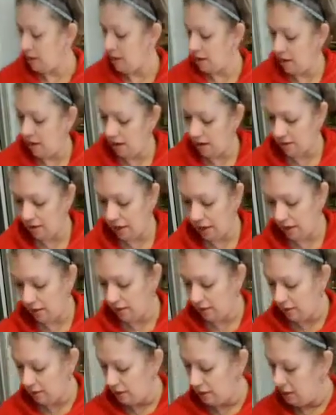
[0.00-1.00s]
All right.
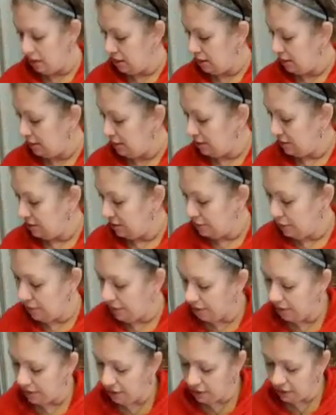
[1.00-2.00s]
So what
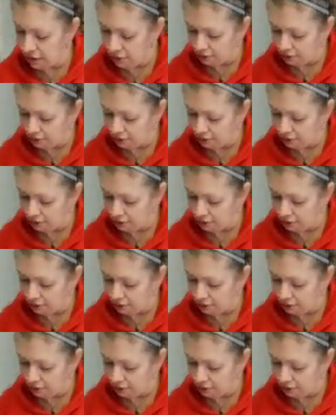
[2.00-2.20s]
I'm going to do